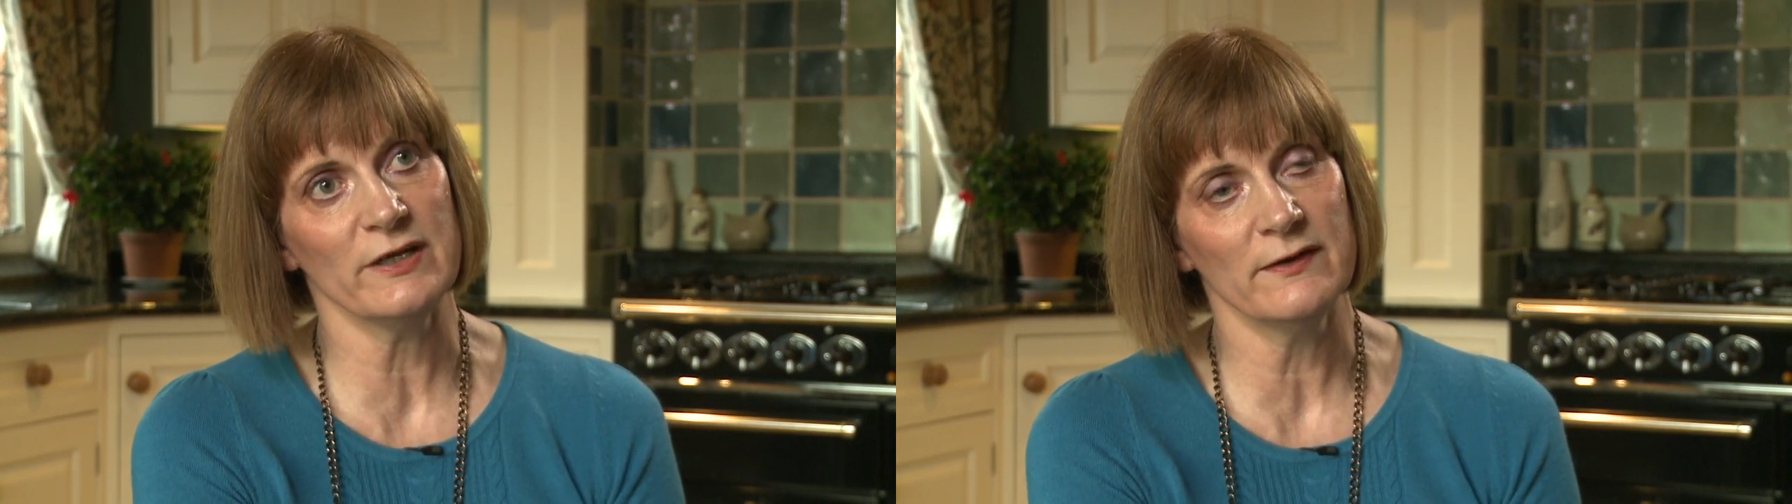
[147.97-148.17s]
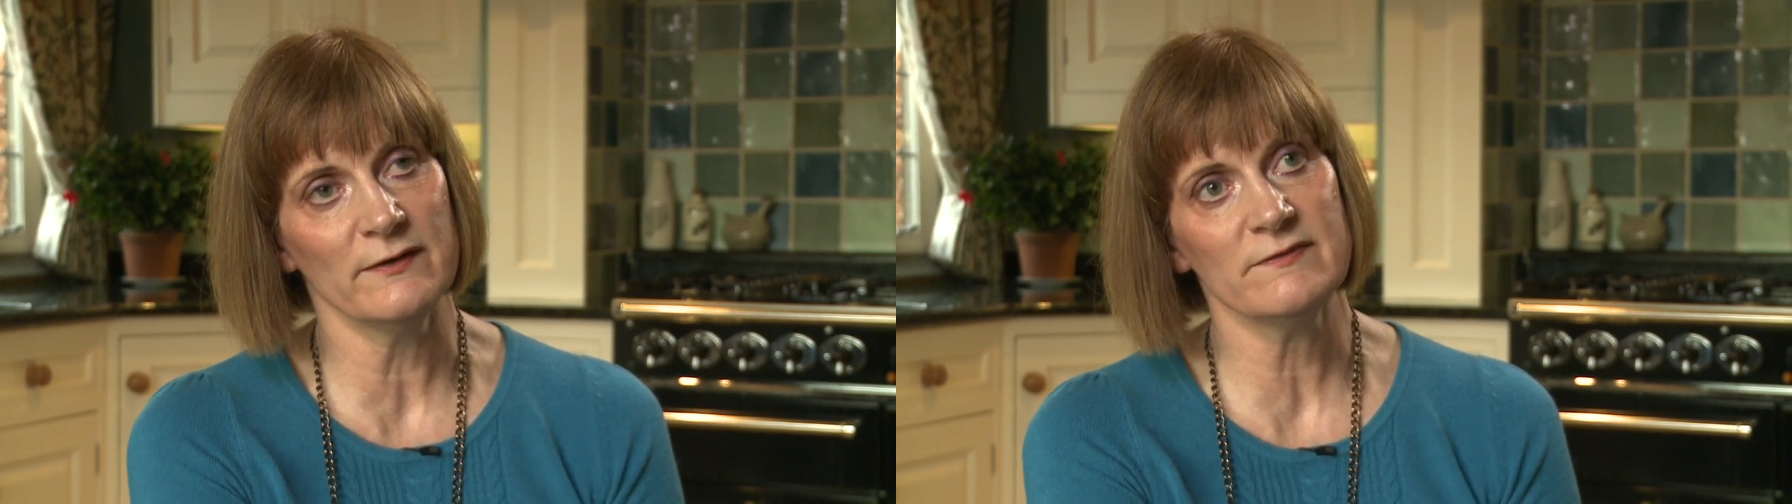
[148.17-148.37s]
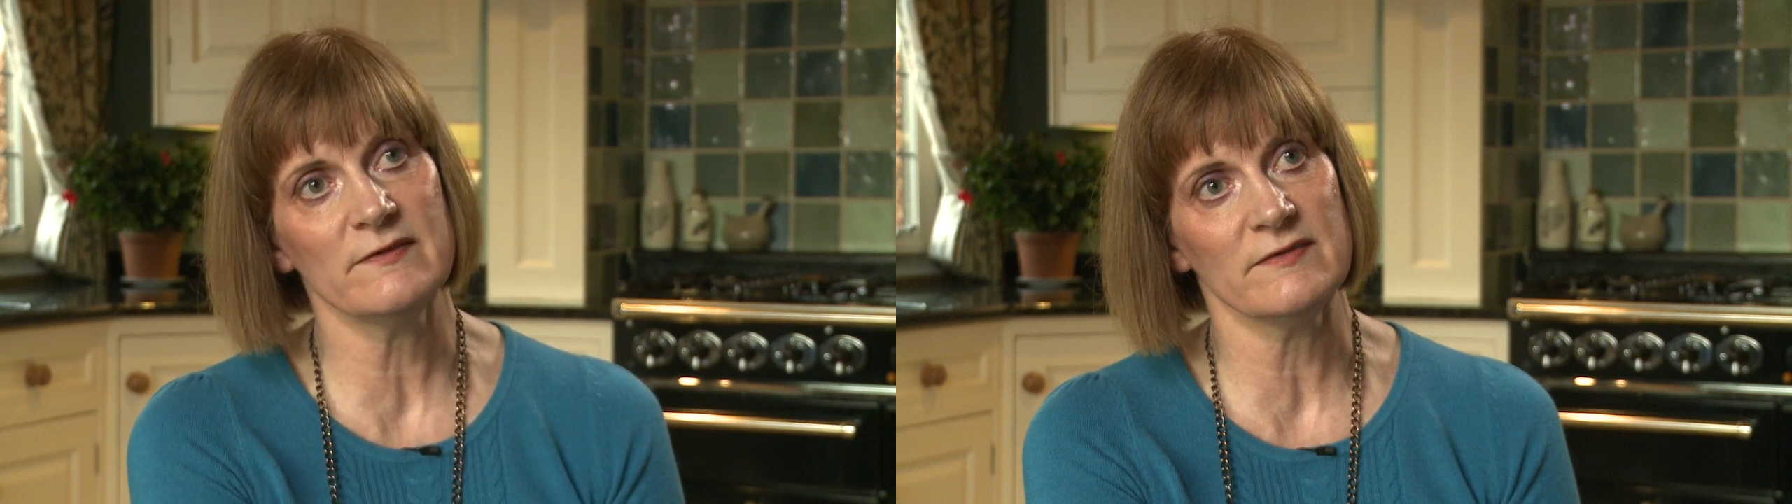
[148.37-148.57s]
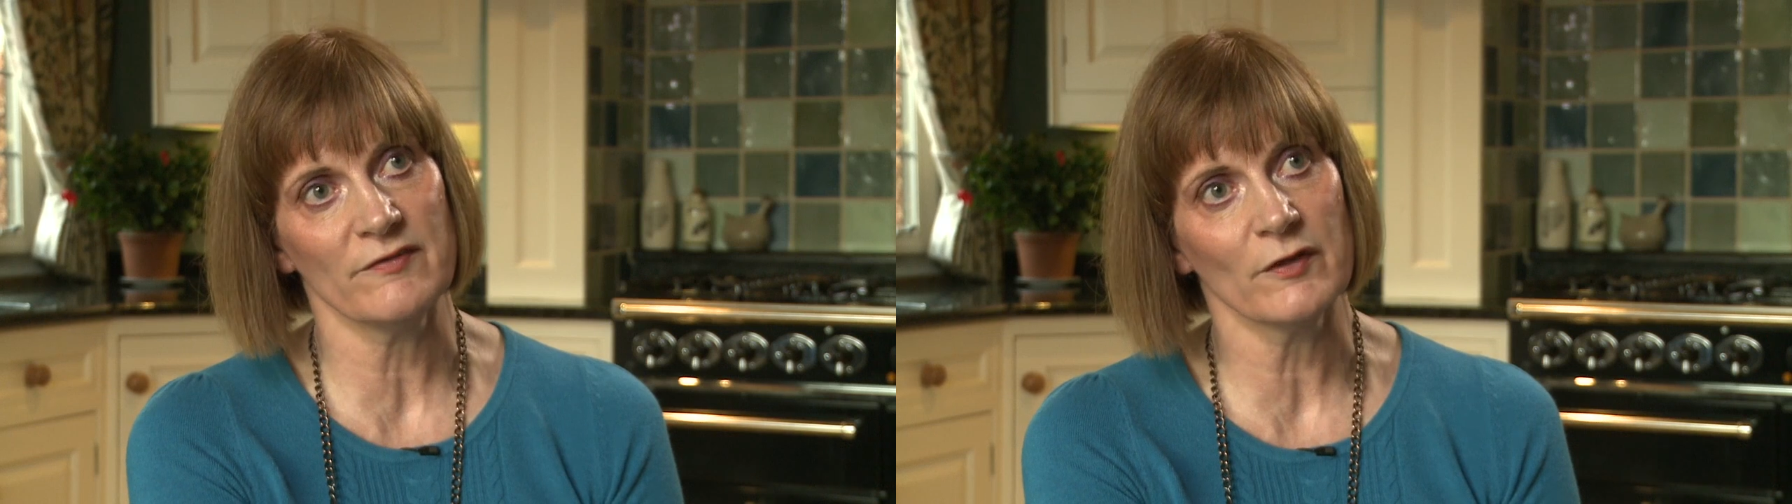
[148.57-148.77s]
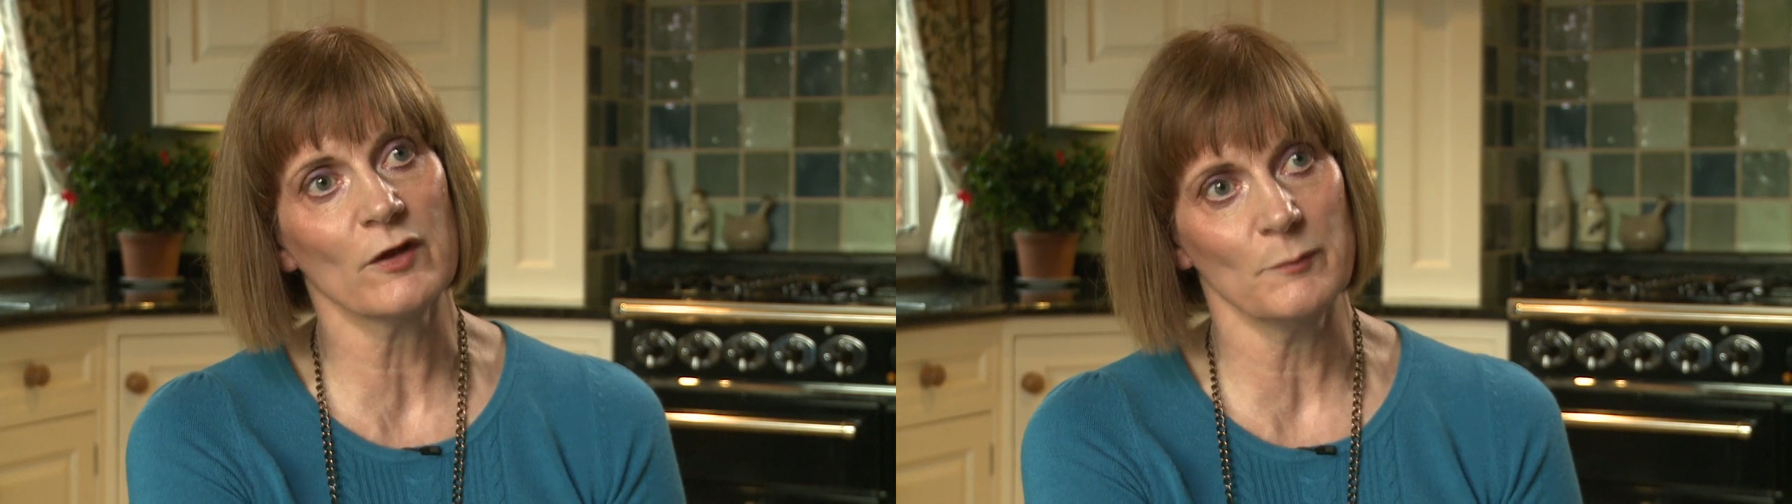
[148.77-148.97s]
nurses
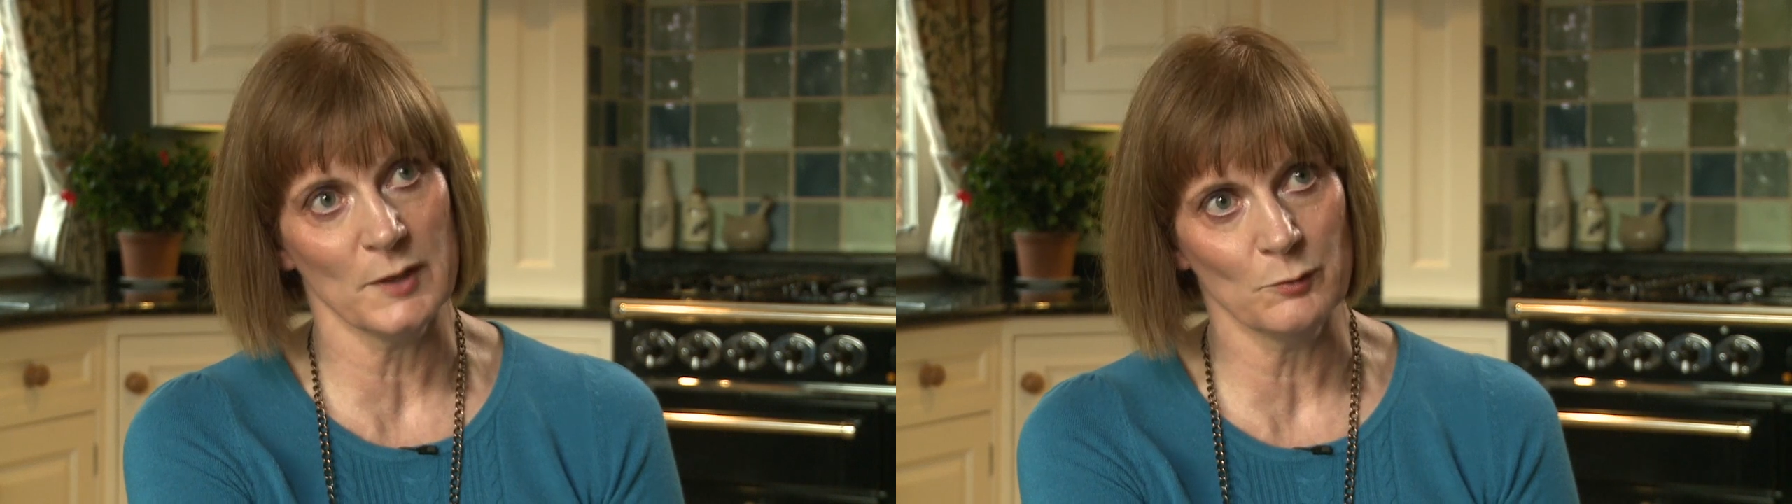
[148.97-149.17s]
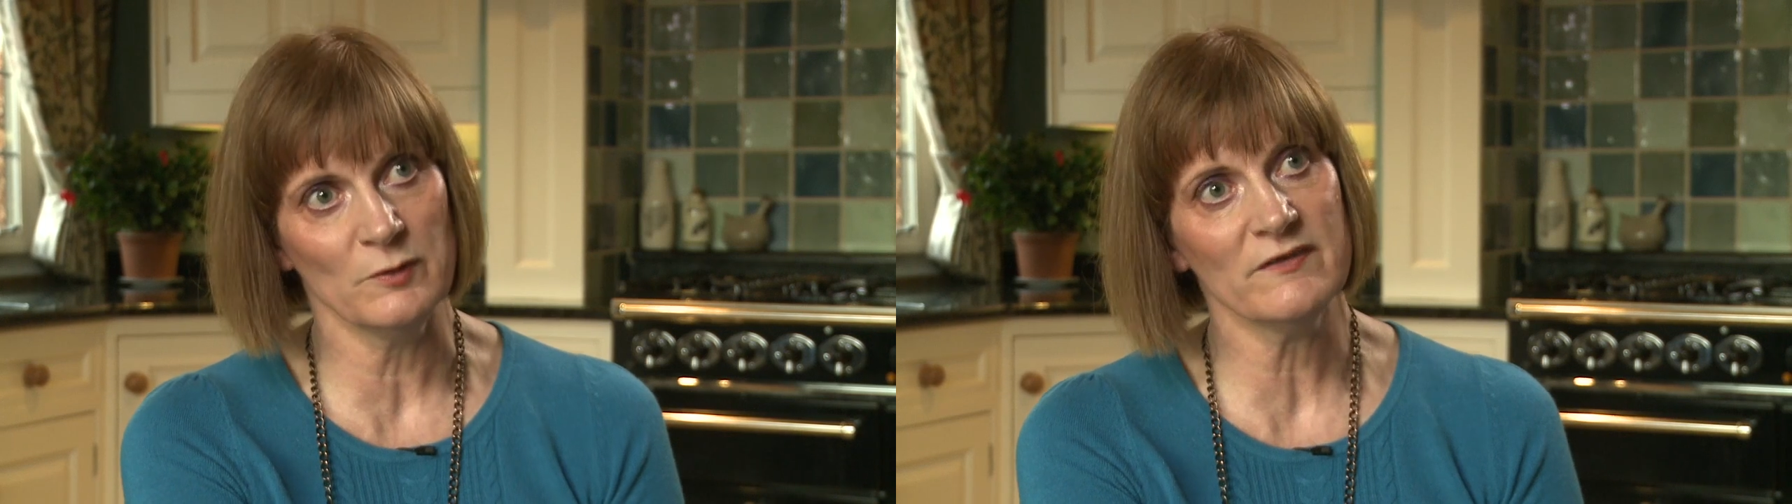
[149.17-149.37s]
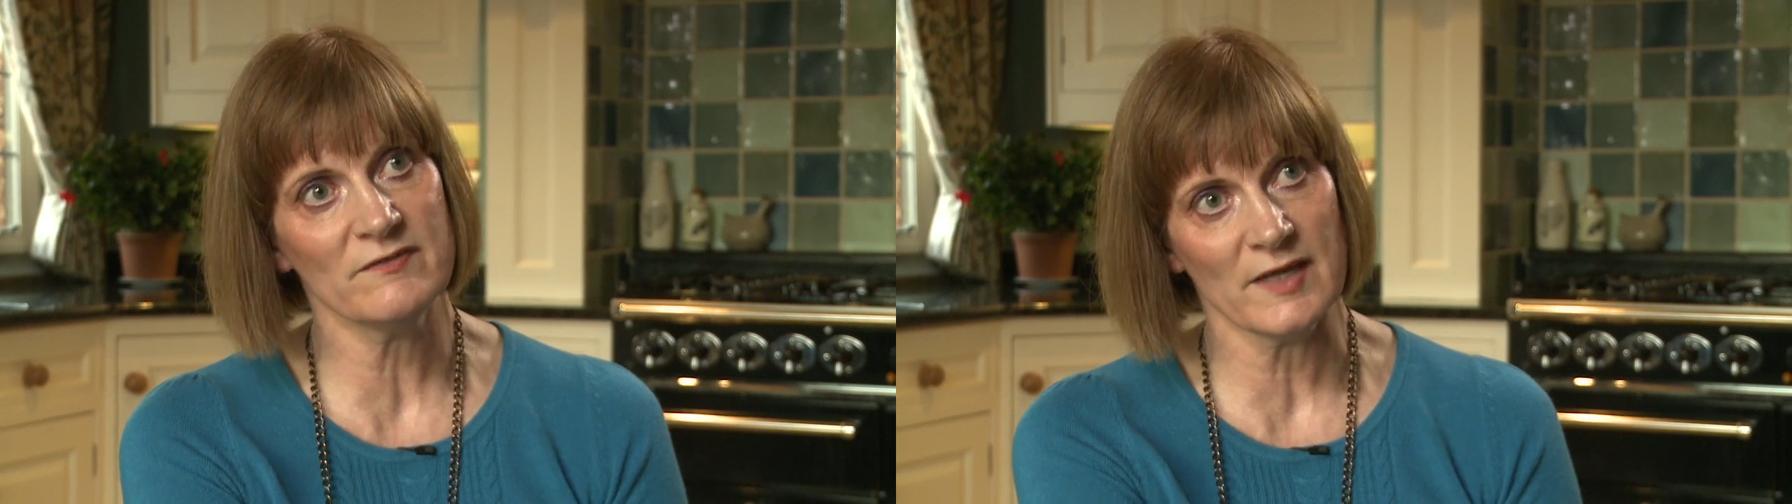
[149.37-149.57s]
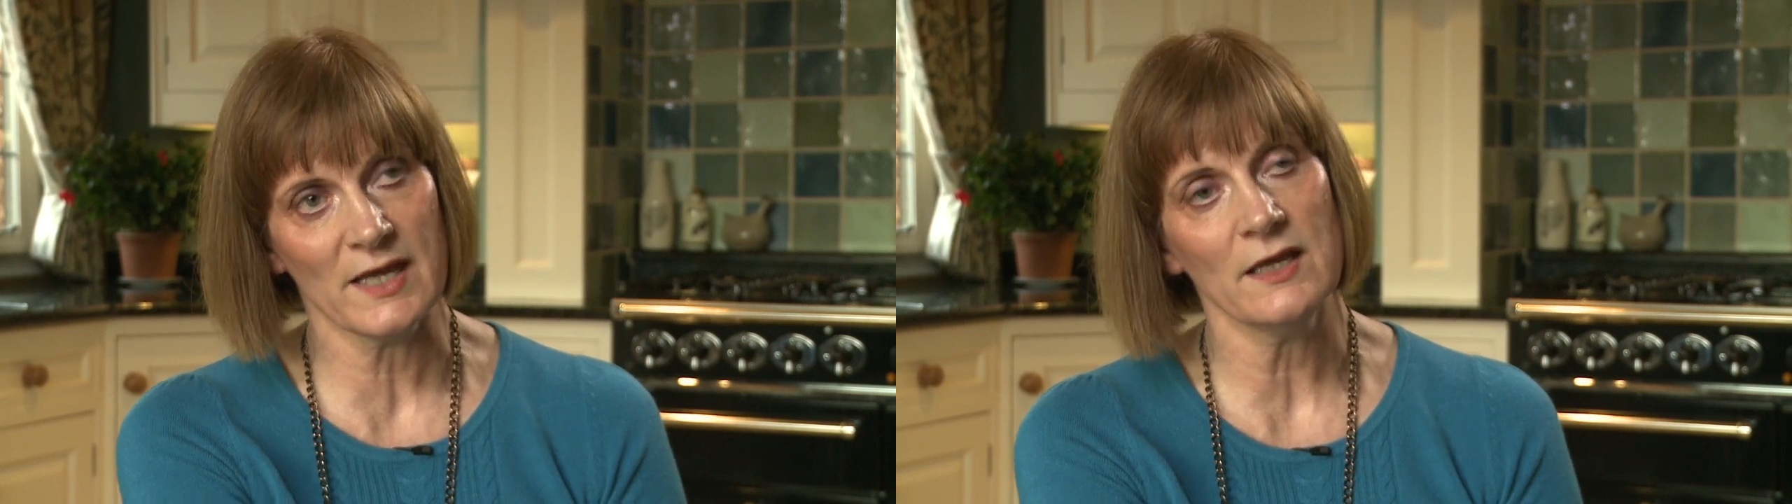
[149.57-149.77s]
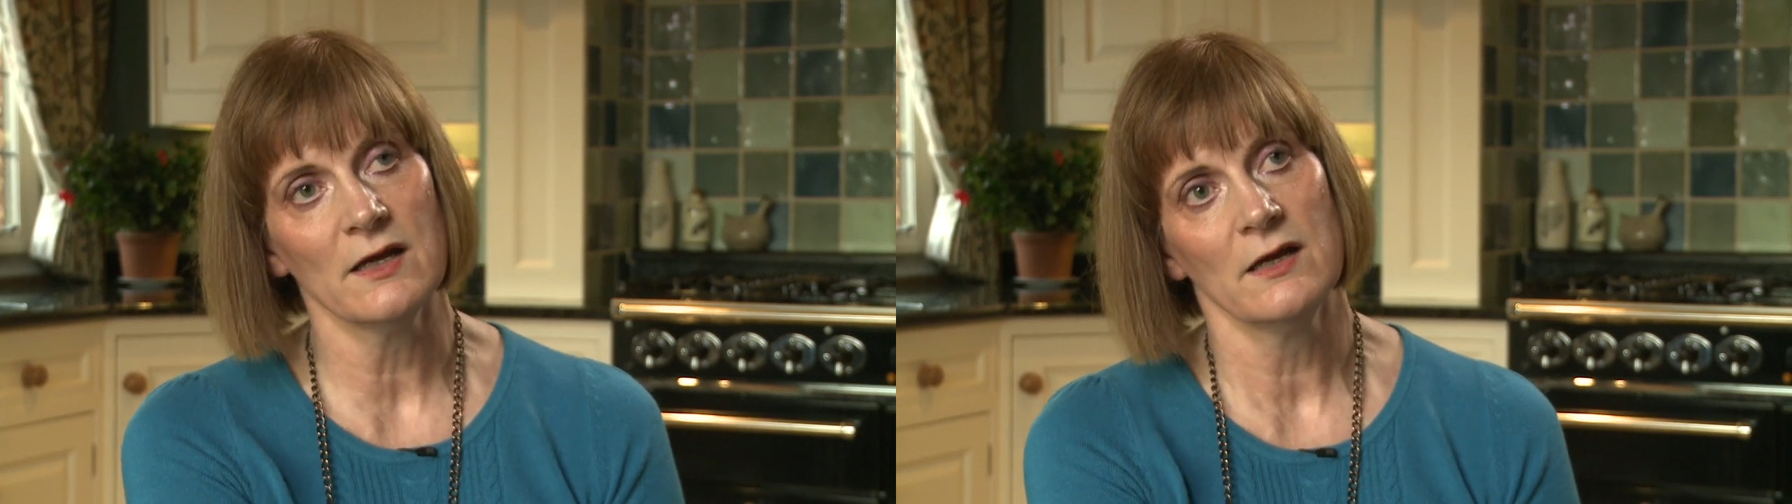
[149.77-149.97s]
in the community.